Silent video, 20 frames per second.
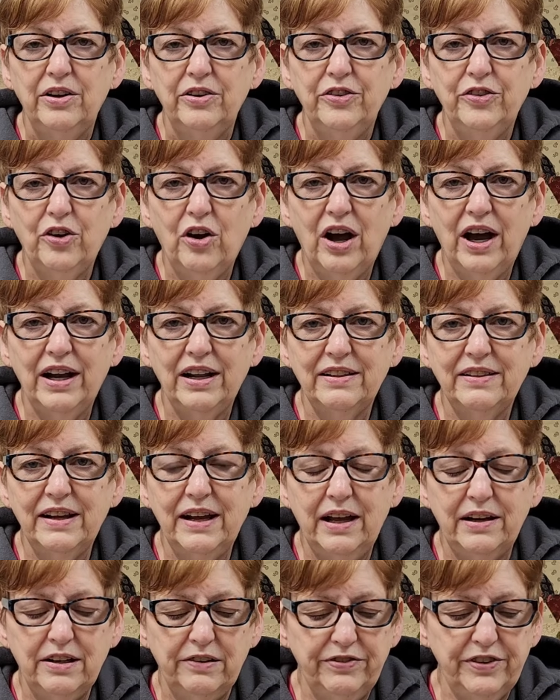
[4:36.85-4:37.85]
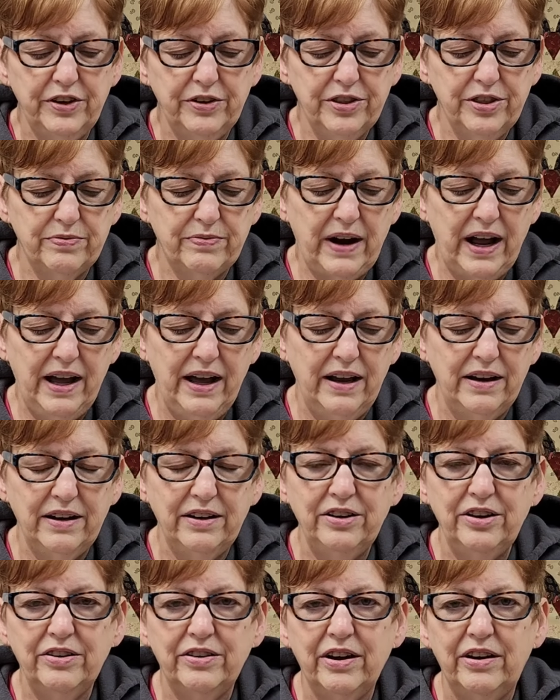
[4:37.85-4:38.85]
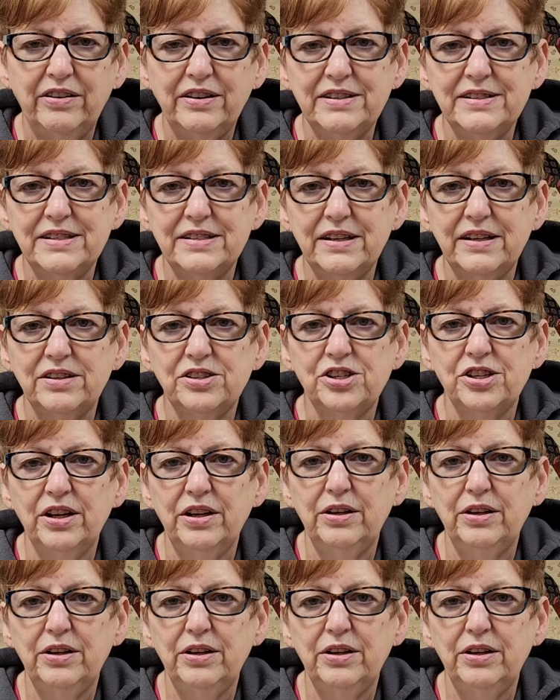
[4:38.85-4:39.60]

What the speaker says: knot at the end of your thread and you go to stitch